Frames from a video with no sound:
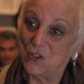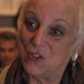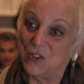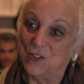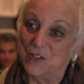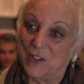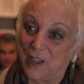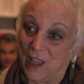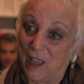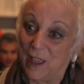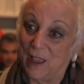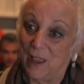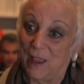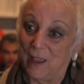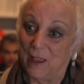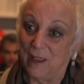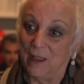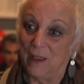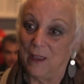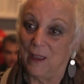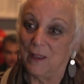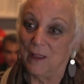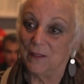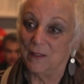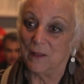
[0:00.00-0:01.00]

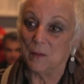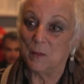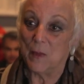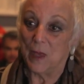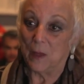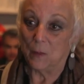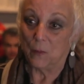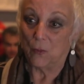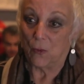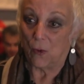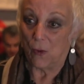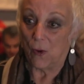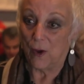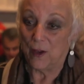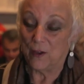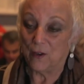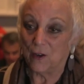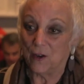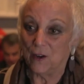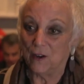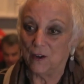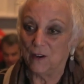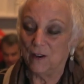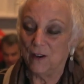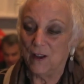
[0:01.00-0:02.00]
today at the Met
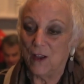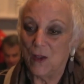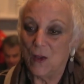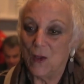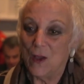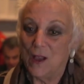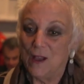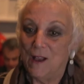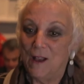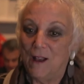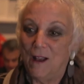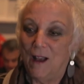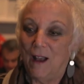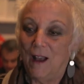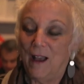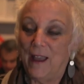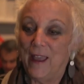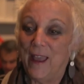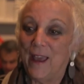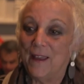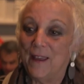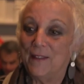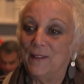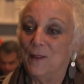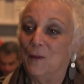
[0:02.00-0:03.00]
Breuer, I
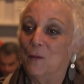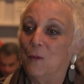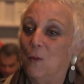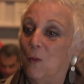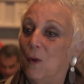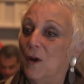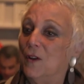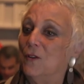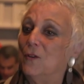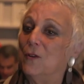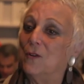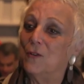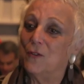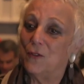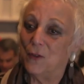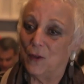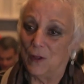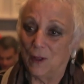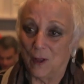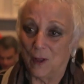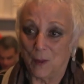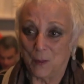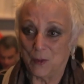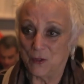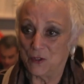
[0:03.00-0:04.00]
had the wonderful
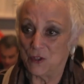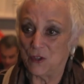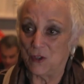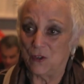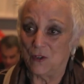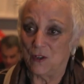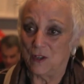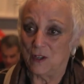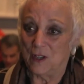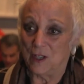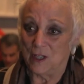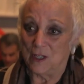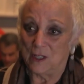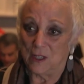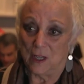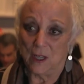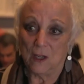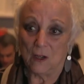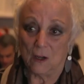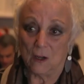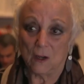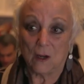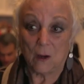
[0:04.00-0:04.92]
opportunity to hear